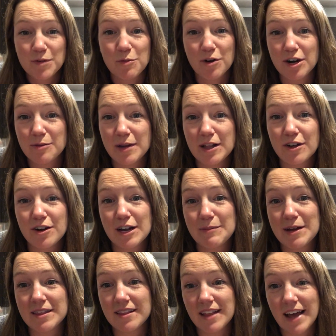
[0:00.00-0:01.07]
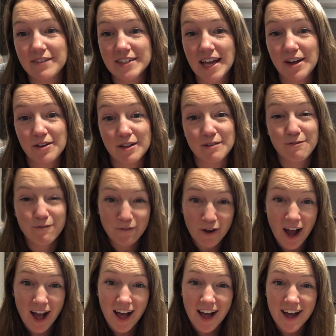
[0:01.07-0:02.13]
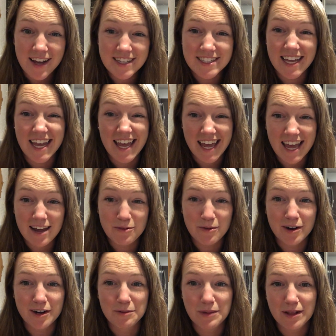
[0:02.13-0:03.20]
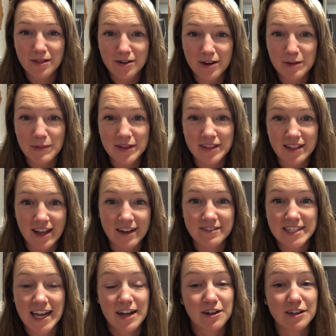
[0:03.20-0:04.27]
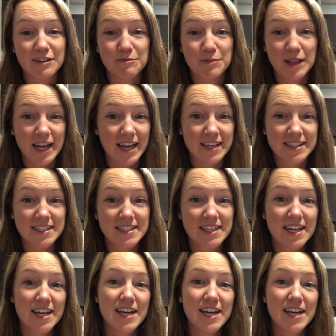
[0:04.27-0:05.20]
we're gonna be learning about the life cycle of frogs, and we're gonna be learning about the life cycle of plants.